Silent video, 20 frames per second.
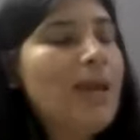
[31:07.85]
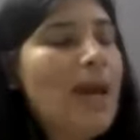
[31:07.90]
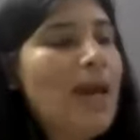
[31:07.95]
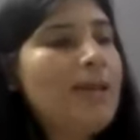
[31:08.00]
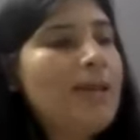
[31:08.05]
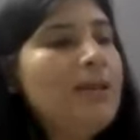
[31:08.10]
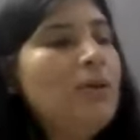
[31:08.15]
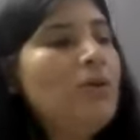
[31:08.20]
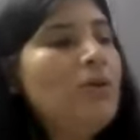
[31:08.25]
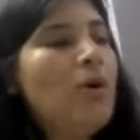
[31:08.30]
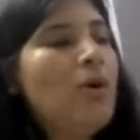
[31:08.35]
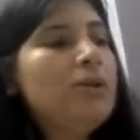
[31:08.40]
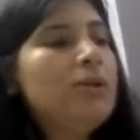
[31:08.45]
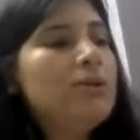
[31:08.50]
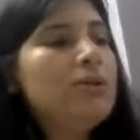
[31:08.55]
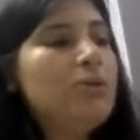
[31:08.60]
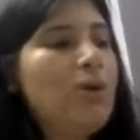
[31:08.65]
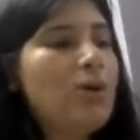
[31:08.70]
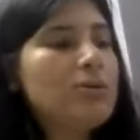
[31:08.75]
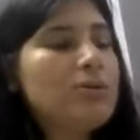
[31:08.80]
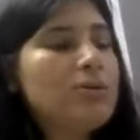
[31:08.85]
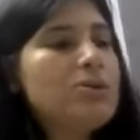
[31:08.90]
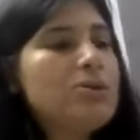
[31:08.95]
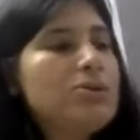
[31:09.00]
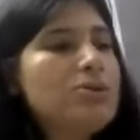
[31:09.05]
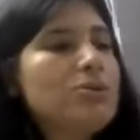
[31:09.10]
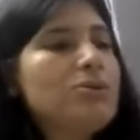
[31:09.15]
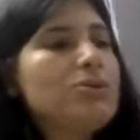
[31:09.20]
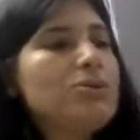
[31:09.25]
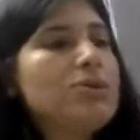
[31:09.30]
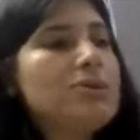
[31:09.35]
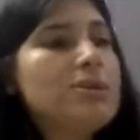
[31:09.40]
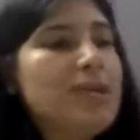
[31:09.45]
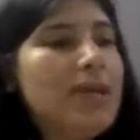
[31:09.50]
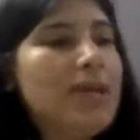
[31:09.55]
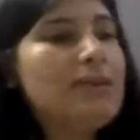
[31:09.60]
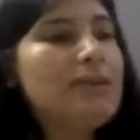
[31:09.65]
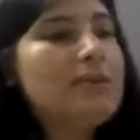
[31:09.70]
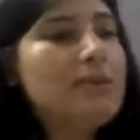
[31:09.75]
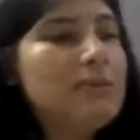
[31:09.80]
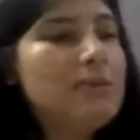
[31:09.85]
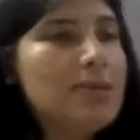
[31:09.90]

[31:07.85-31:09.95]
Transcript: I think all the doctors should take